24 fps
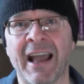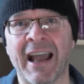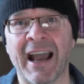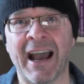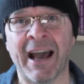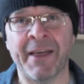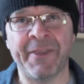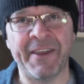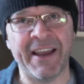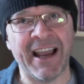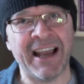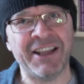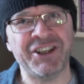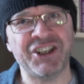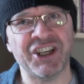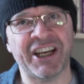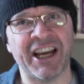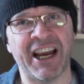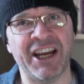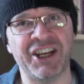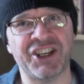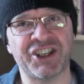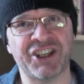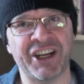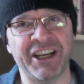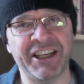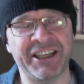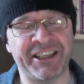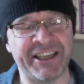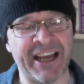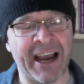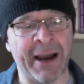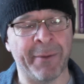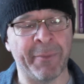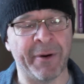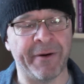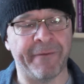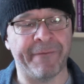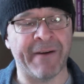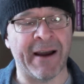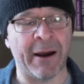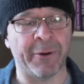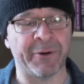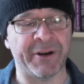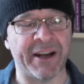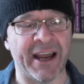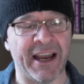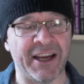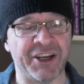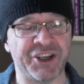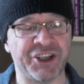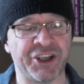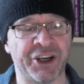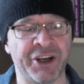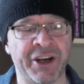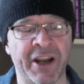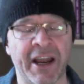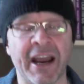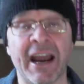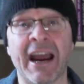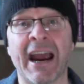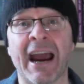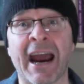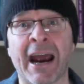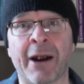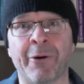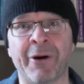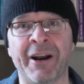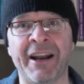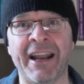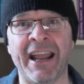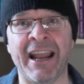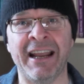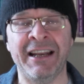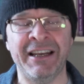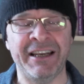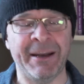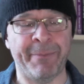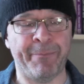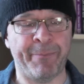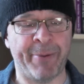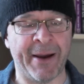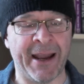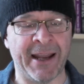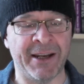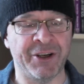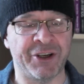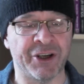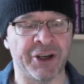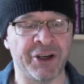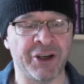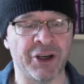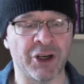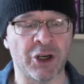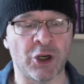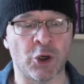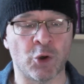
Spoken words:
And the Education Endowment Foundation are an independent